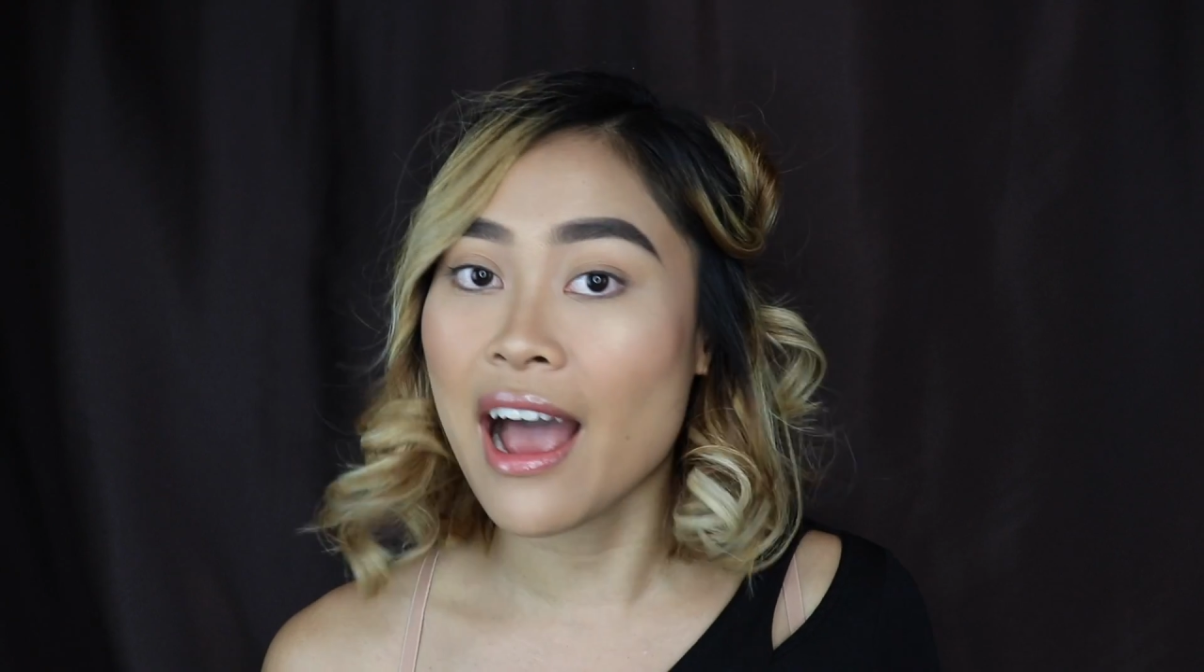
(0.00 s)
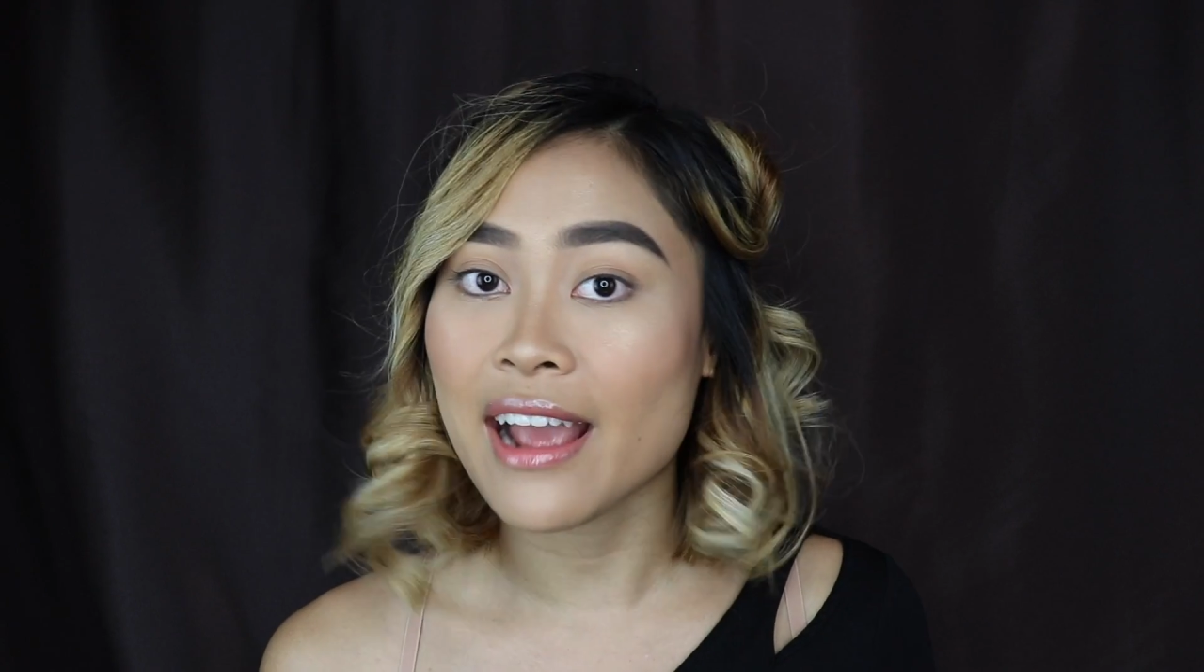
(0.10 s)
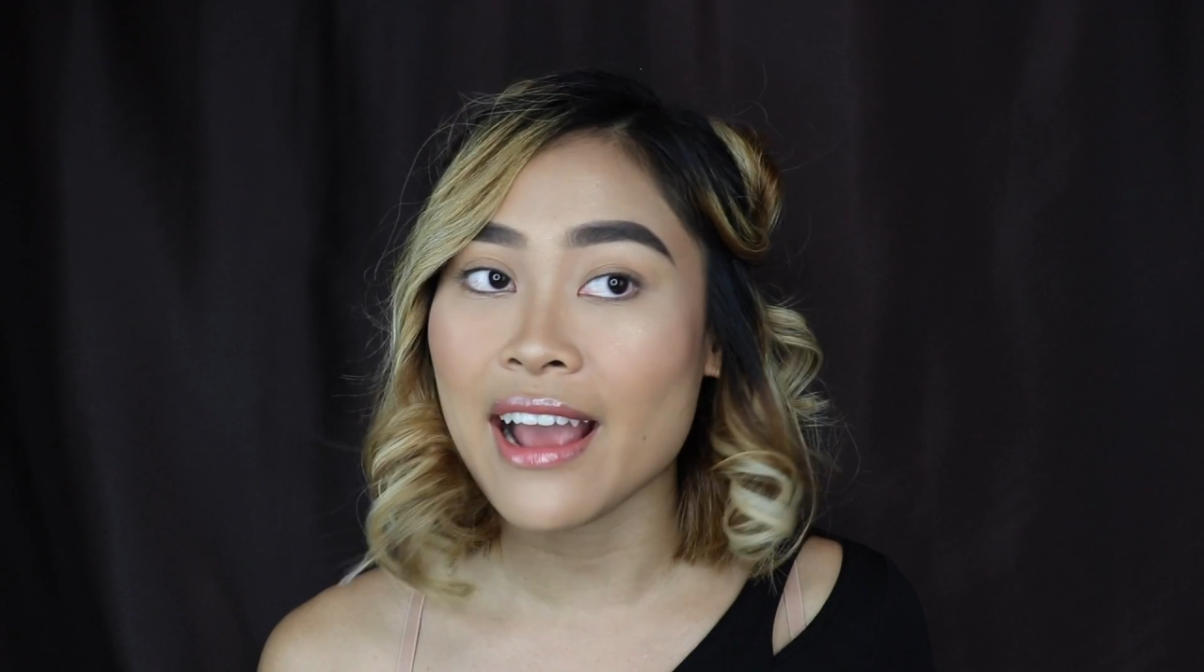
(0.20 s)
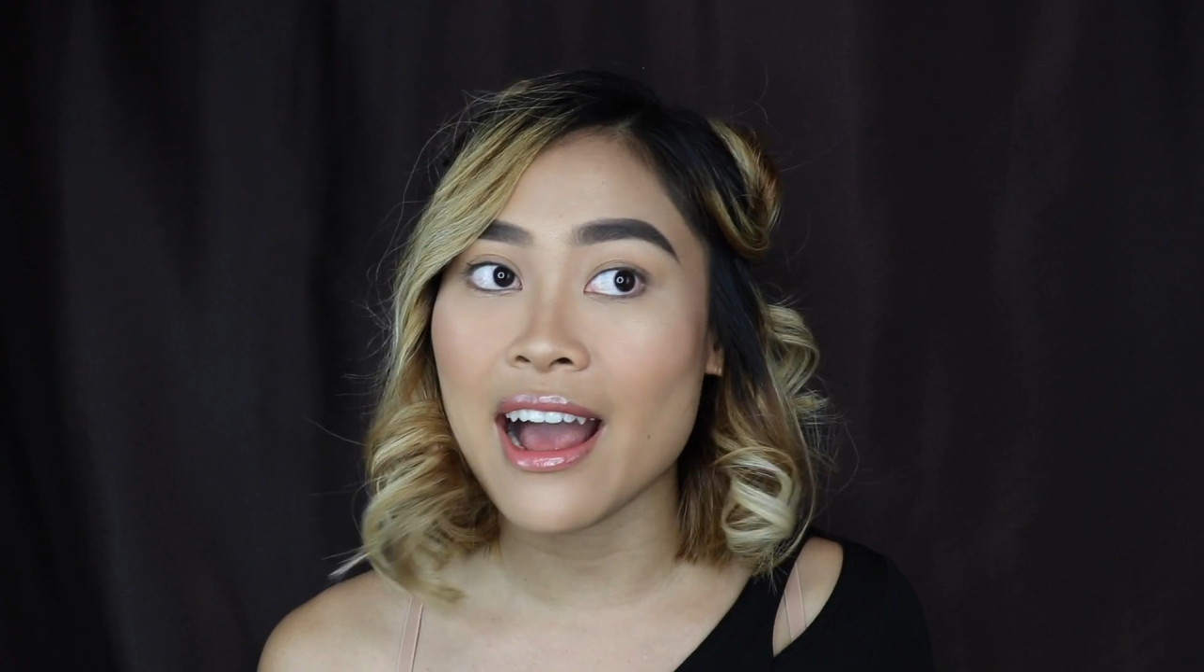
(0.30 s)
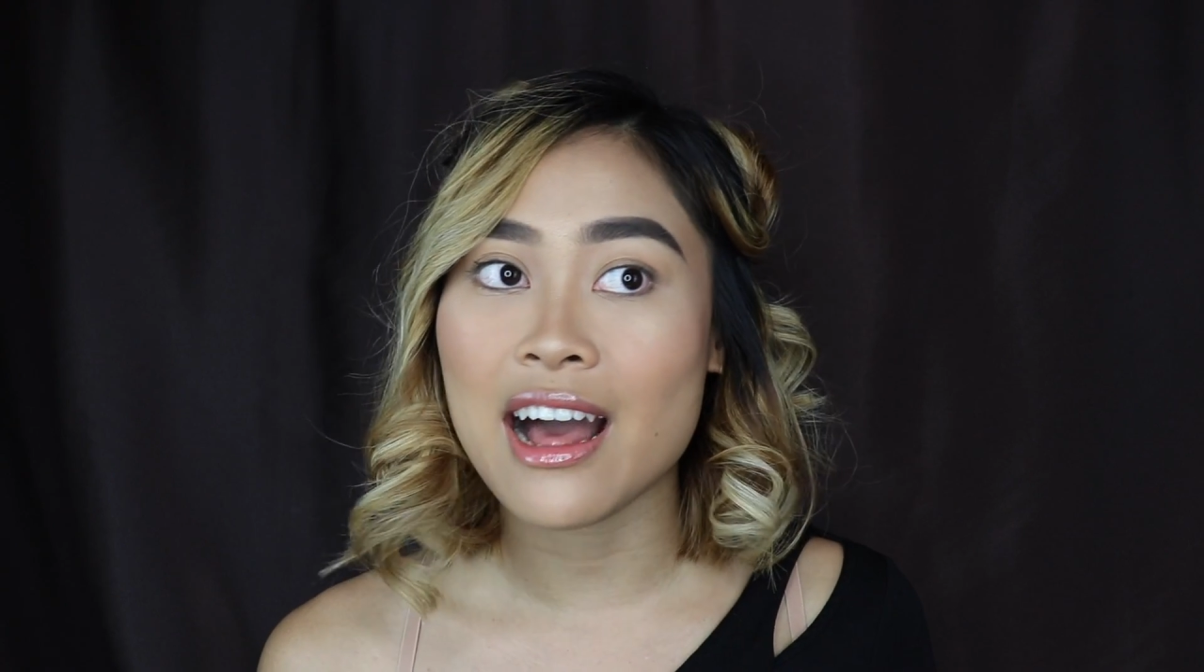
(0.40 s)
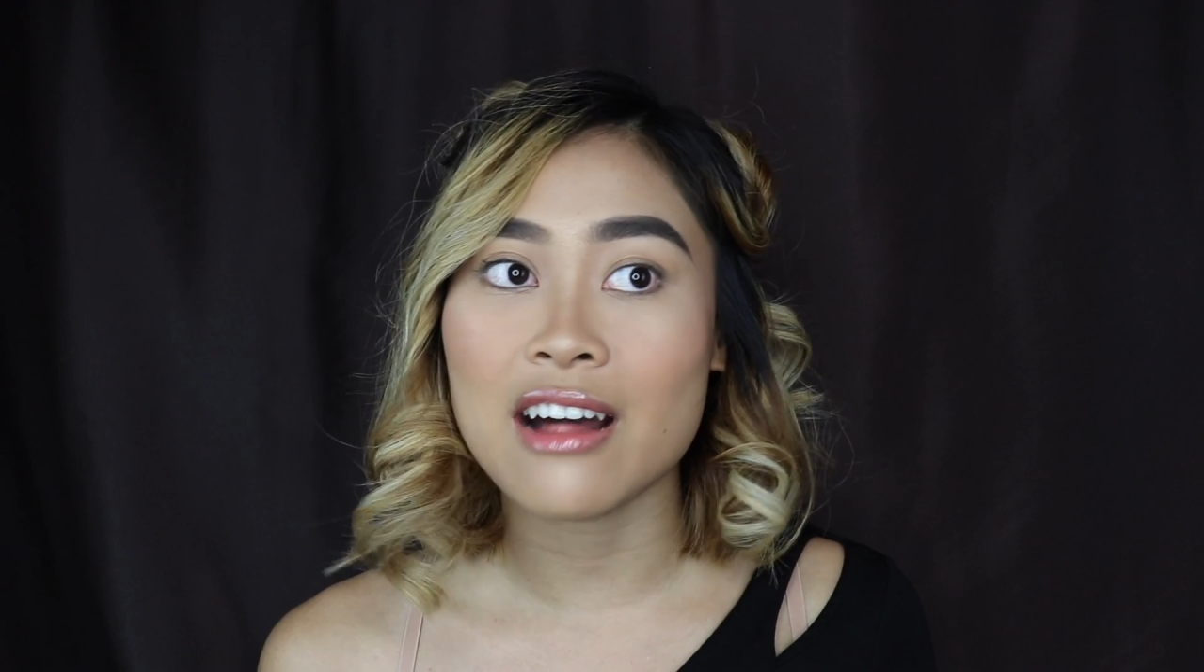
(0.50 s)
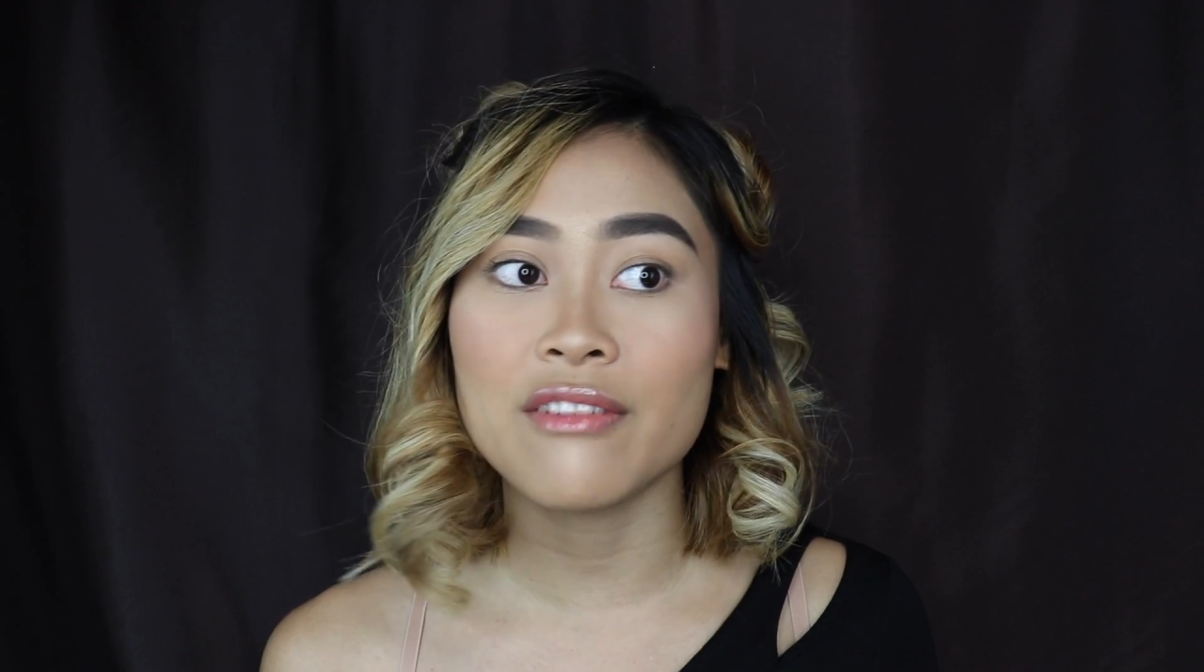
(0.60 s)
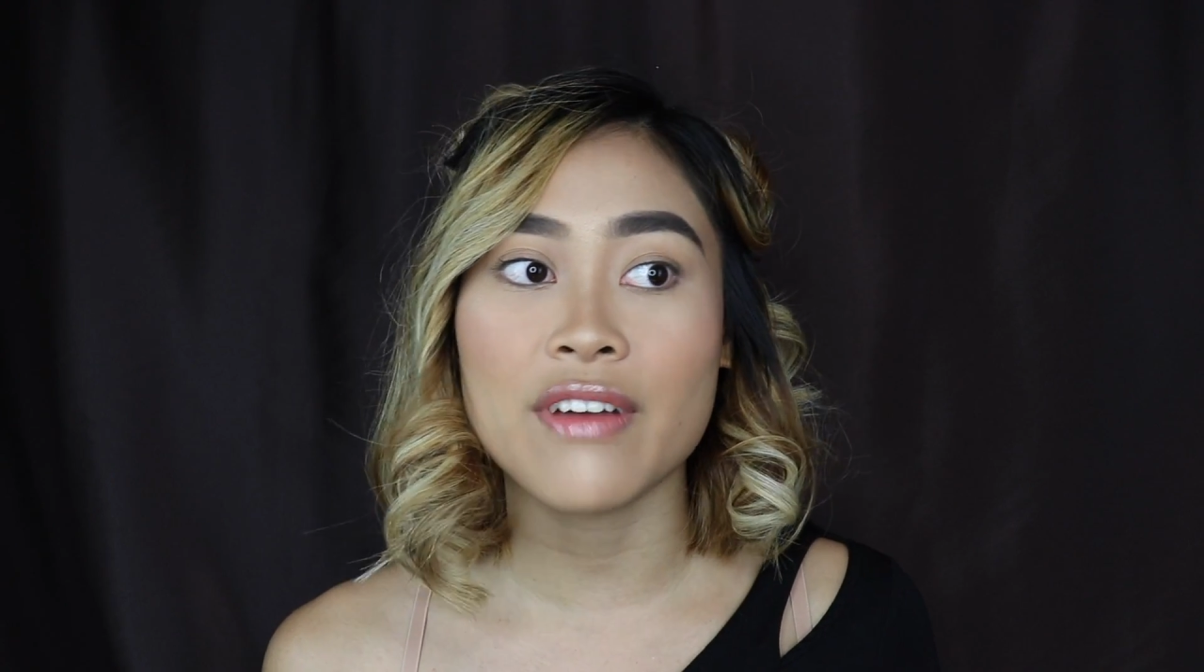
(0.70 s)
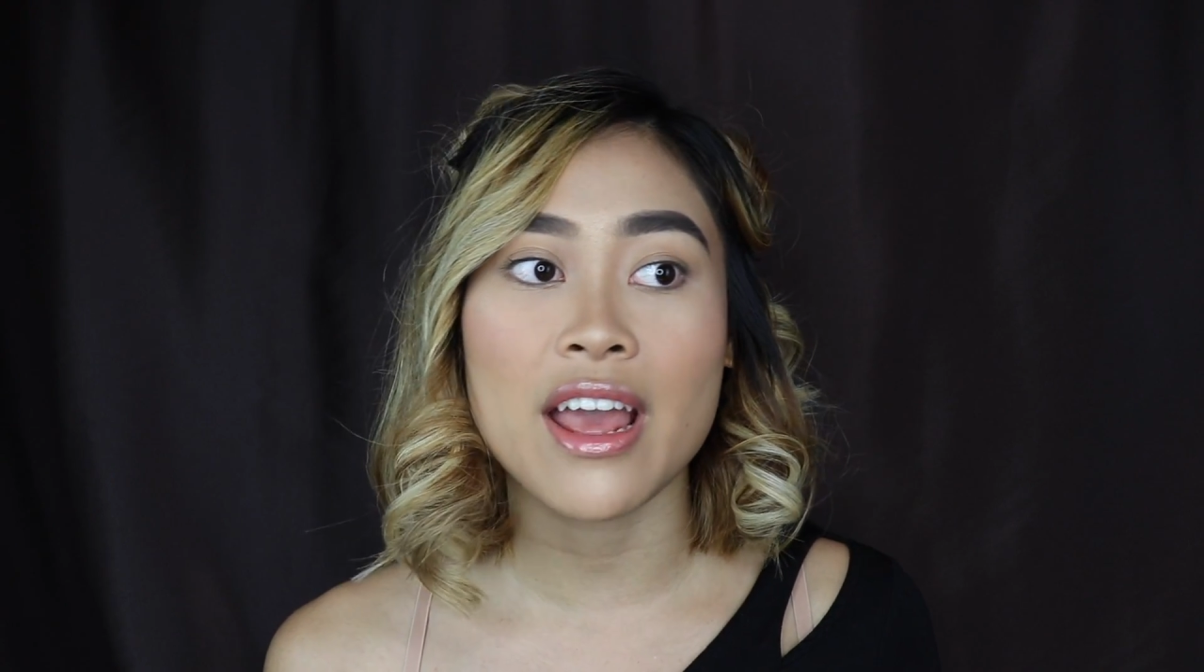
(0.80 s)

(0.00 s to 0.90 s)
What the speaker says: I have,